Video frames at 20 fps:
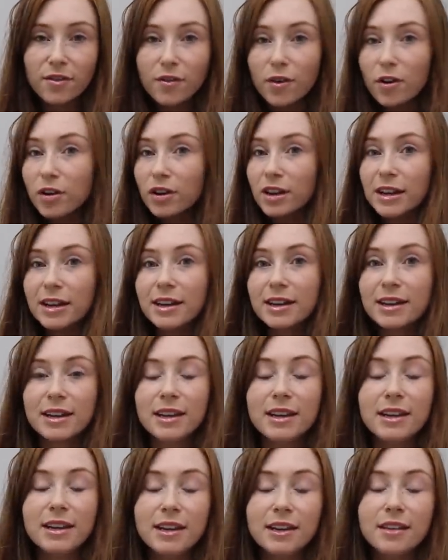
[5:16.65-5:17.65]
fully
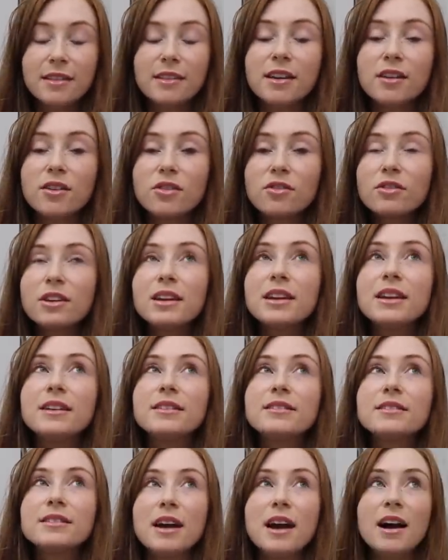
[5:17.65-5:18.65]
clean, the
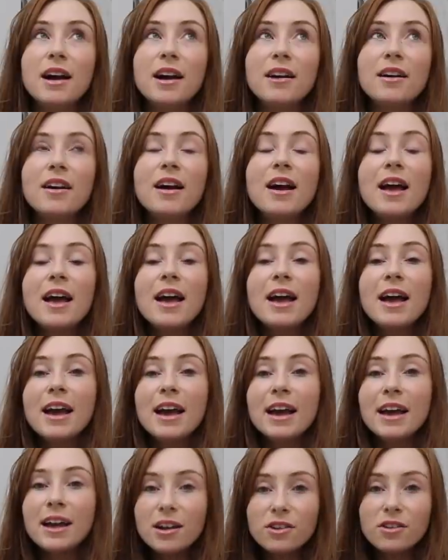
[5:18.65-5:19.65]
ingredients are
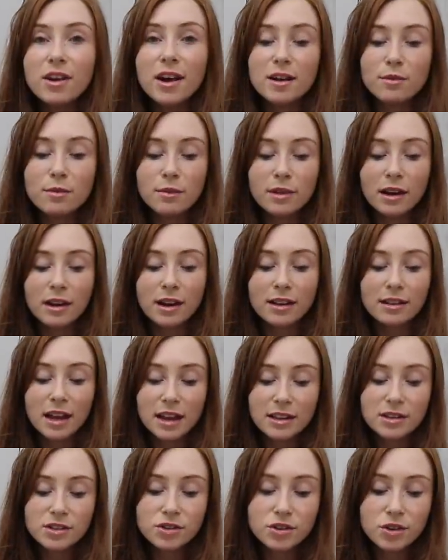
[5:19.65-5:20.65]
incredible, and like
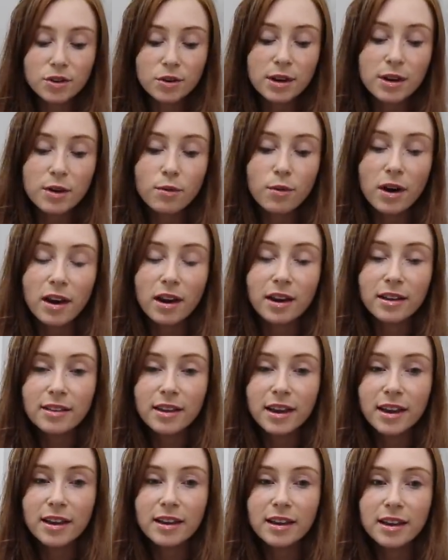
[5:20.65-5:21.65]
that's truly what I
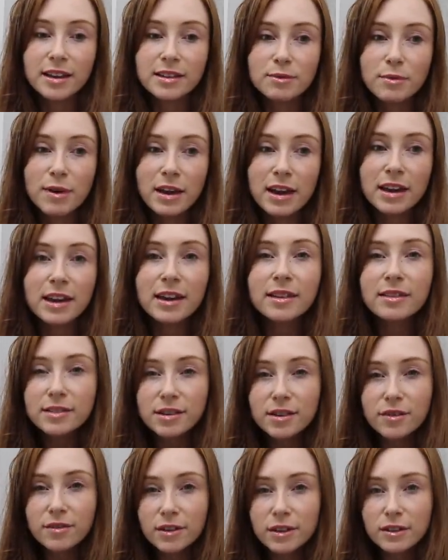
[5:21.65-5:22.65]
think is making the
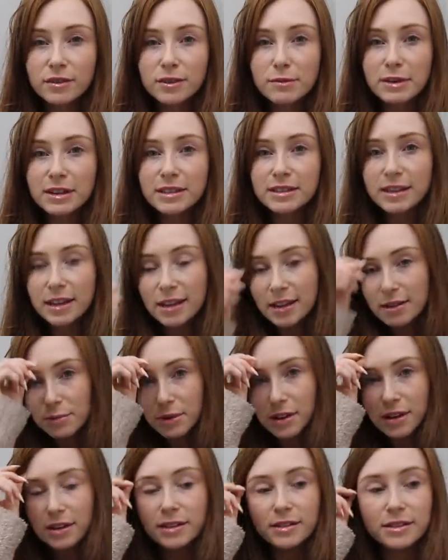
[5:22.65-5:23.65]
difference for my skin,
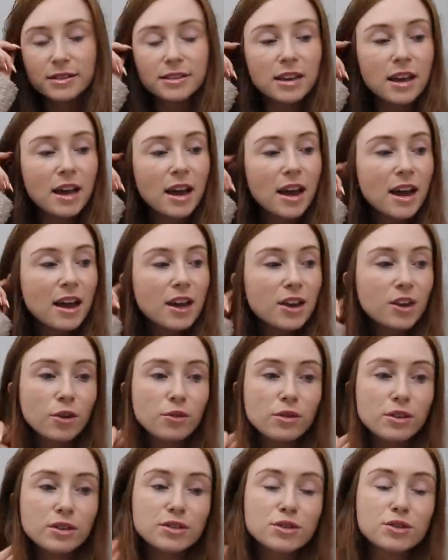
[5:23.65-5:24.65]
because you
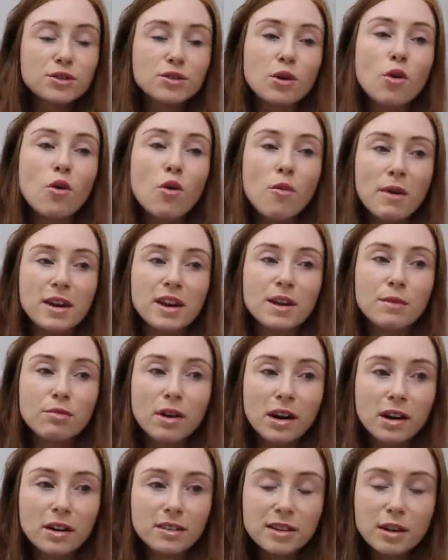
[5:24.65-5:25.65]
know there's so many
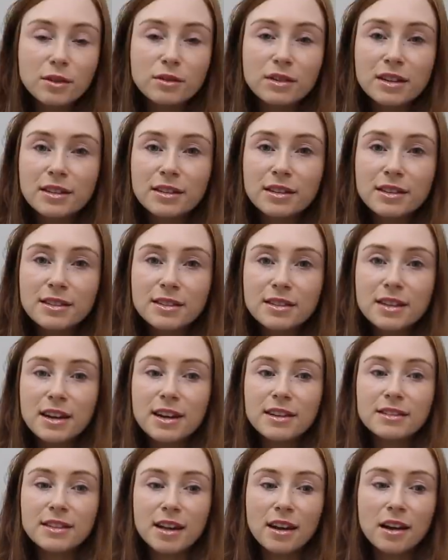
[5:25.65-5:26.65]
products out there these
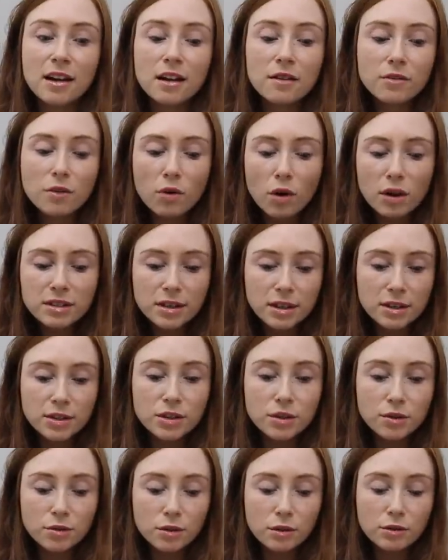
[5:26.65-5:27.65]
days, and like of course I
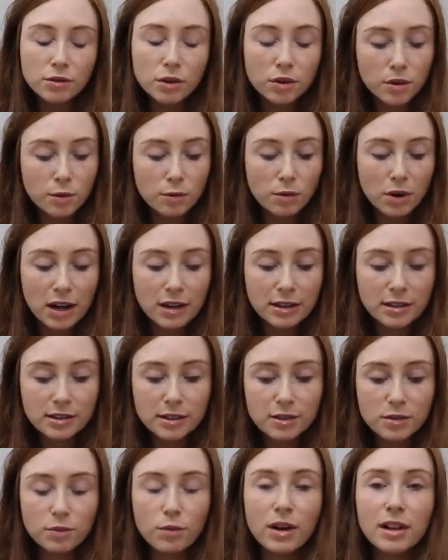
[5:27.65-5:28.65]
do use other brands
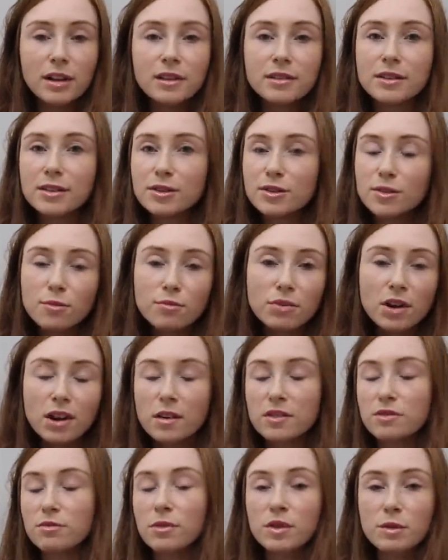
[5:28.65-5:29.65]
as well. There's some
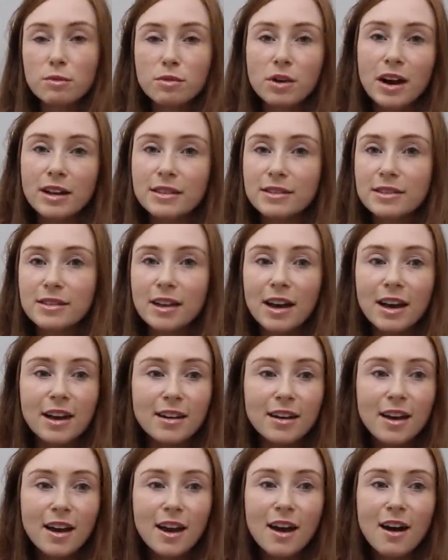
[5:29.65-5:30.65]
products from other brands
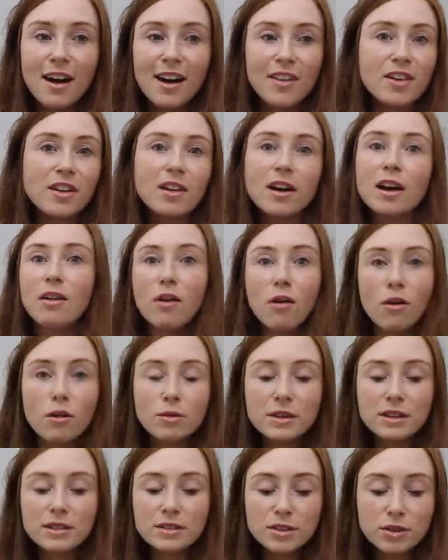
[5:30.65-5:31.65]
that I think I'll
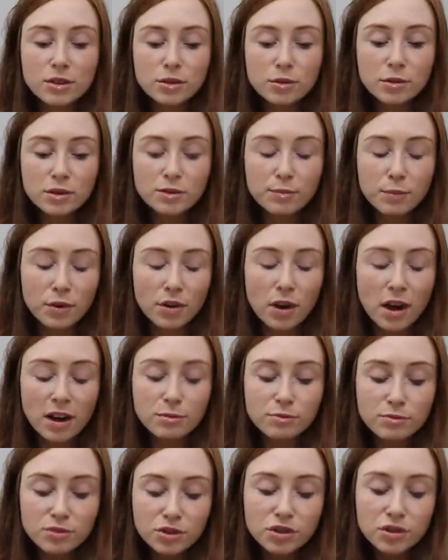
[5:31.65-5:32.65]
always use, but
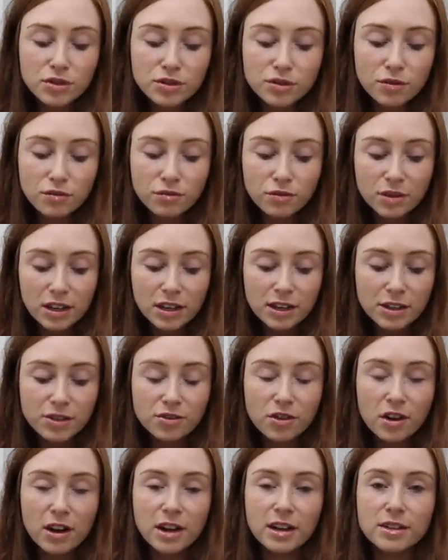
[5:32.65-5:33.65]
I'm just really
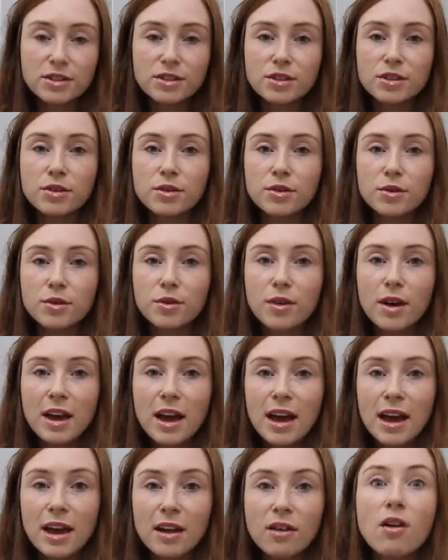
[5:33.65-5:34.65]
trying to
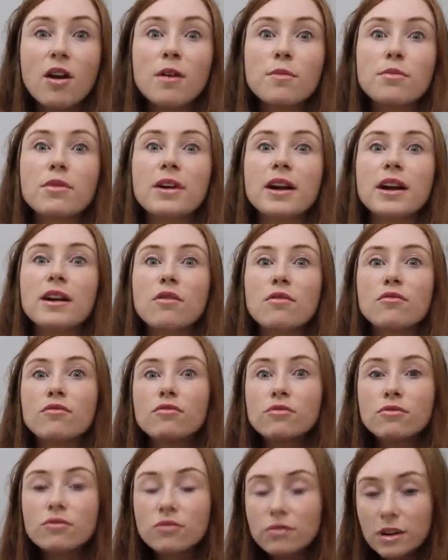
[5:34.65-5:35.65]
incorporate
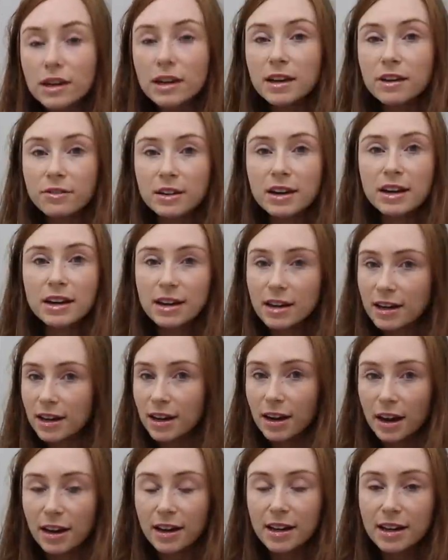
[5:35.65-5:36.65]

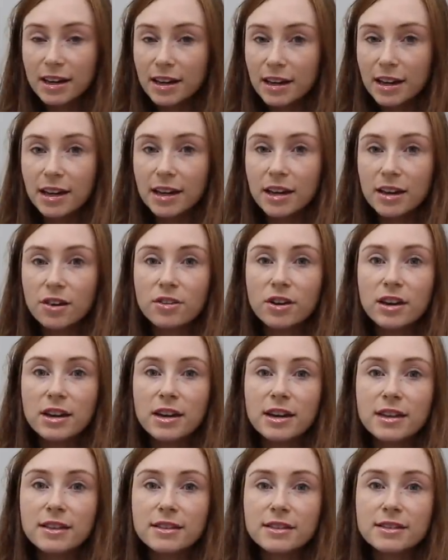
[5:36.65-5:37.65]
really like clean
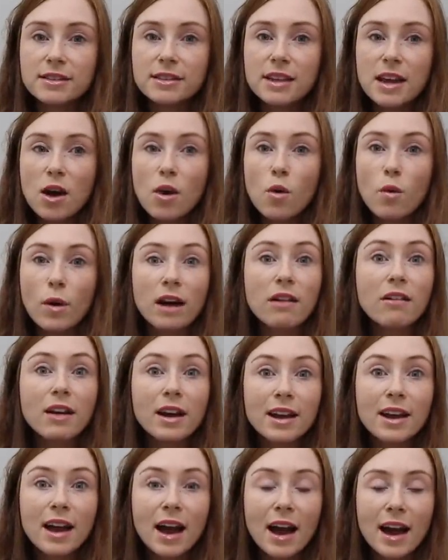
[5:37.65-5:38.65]
ingredients where
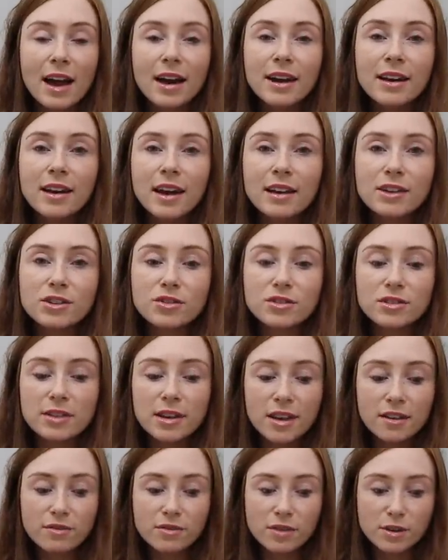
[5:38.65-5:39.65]
I can, and just
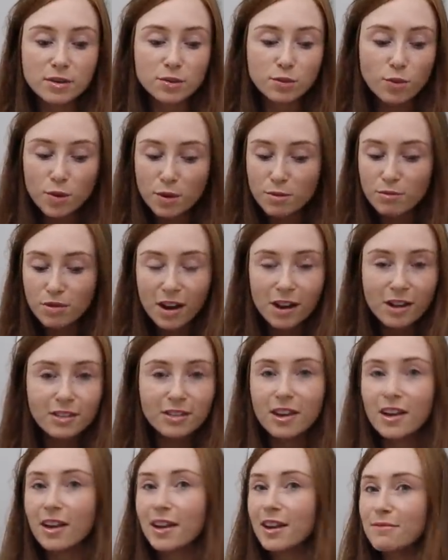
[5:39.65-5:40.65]
like if there's one
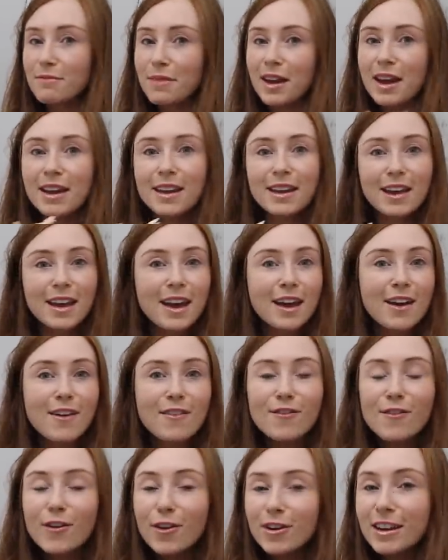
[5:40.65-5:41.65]
product that I can make
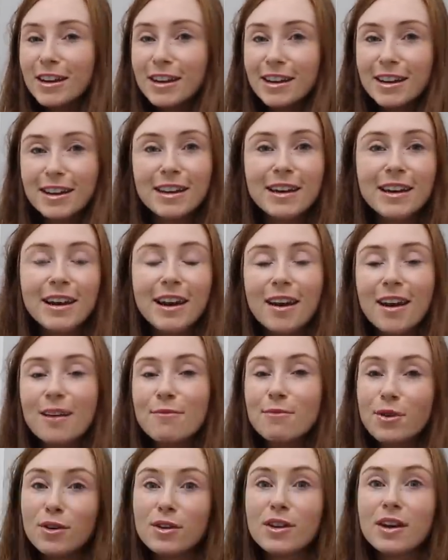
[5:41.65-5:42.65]
fully clean, like
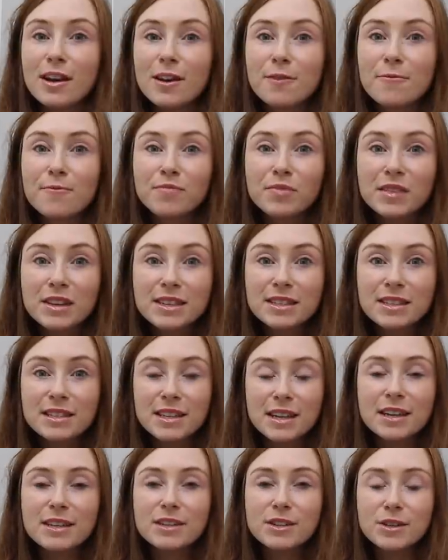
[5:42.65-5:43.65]
I'm gonna
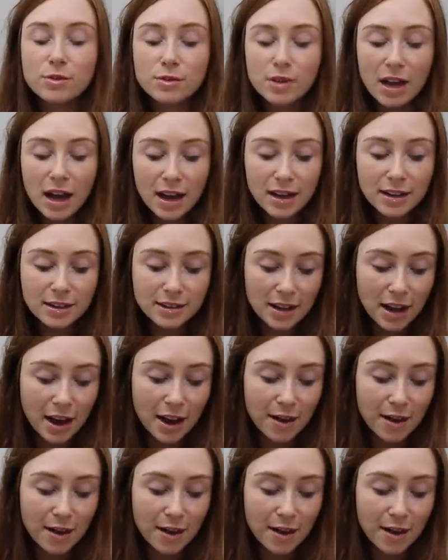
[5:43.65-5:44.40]
stick to that.